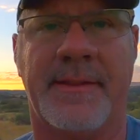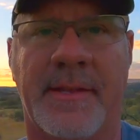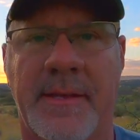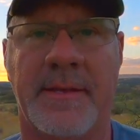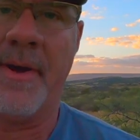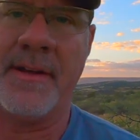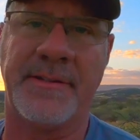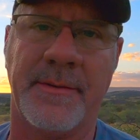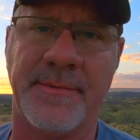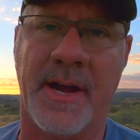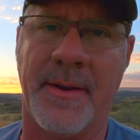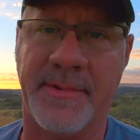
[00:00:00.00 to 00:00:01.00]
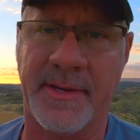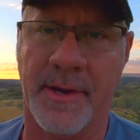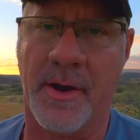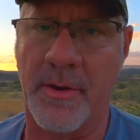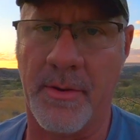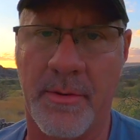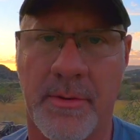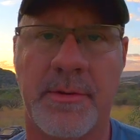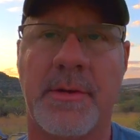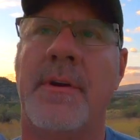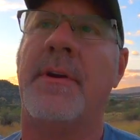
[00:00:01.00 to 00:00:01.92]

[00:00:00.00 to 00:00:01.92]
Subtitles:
The patch up job didn't hold.